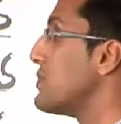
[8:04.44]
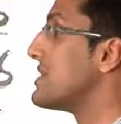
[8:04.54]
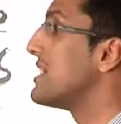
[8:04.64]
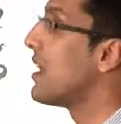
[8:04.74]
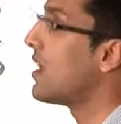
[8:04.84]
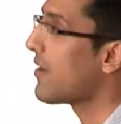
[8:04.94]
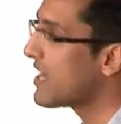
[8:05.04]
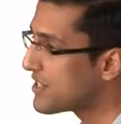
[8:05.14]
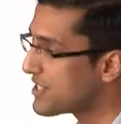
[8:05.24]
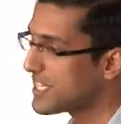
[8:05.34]
see are
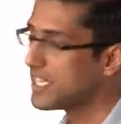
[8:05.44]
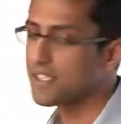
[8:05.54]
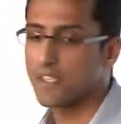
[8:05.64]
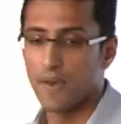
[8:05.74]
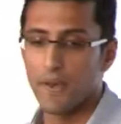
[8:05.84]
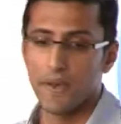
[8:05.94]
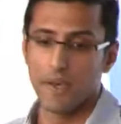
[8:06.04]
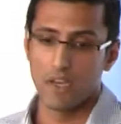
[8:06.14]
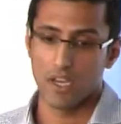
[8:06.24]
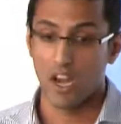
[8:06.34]
agencies.
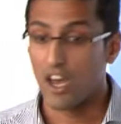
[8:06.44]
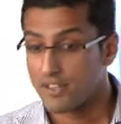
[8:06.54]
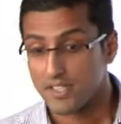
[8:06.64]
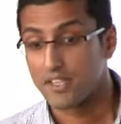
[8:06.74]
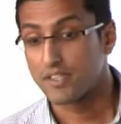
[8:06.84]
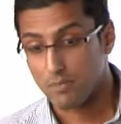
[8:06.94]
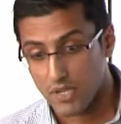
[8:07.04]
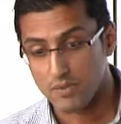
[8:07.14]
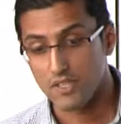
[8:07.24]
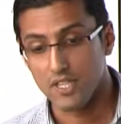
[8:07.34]
Clients can
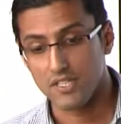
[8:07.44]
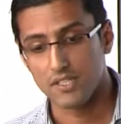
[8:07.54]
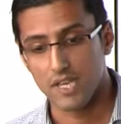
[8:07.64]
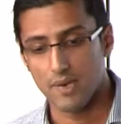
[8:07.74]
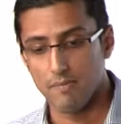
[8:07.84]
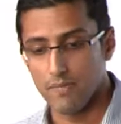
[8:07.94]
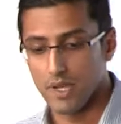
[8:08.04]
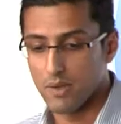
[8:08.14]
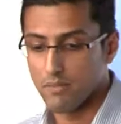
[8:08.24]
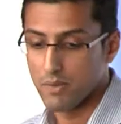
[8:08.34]
sometimes do this um,
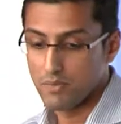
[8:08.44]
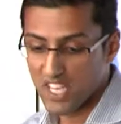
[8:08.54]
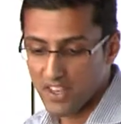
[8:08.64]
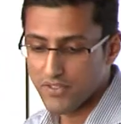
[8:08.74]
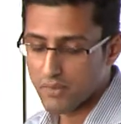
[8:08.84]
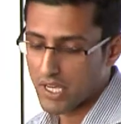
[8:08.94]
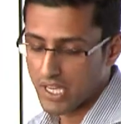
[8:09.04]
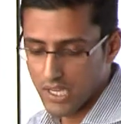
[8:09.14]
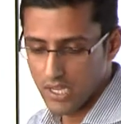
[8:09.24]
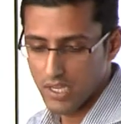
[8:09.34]
um, themselves, but
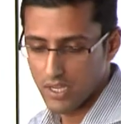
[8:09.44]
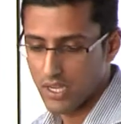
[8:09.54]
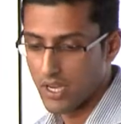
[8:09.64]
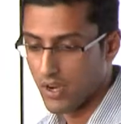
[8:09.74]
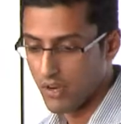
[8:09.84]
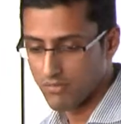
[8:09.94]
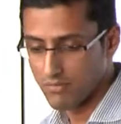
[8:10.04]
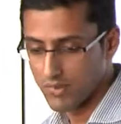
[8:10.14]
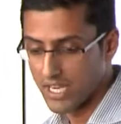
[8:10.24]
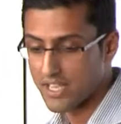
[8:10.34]
uh,
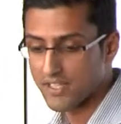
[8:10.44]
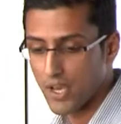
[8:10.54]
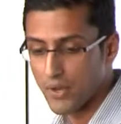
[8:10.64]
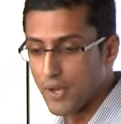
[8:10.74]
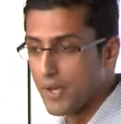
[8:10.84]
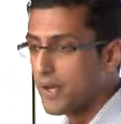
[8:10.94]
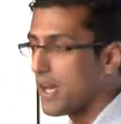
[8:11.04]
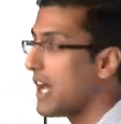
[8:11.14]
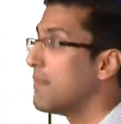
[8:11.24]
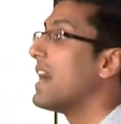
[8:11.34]
less so,
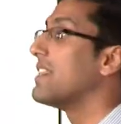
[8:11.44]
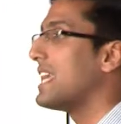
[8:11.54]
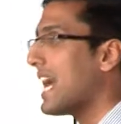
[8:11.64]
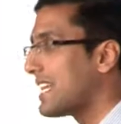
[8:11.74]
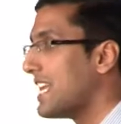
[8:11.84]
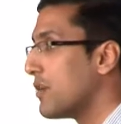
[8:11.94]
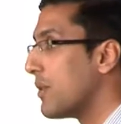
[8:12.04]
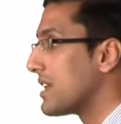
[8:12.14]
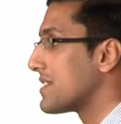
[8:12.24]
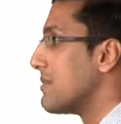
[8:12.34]
um, and the ad
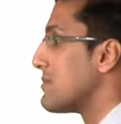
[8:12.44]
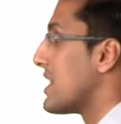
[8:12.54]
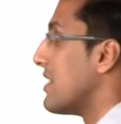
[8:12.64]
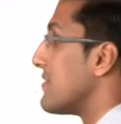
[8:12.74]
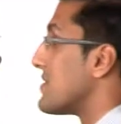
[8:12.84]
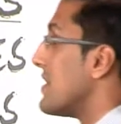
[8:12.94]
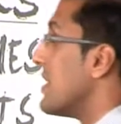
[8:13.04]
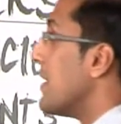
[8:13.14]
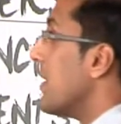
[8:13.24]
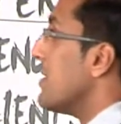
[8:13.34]
networks themselves.
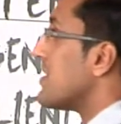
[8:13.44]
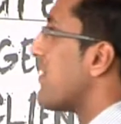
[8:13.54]
So if you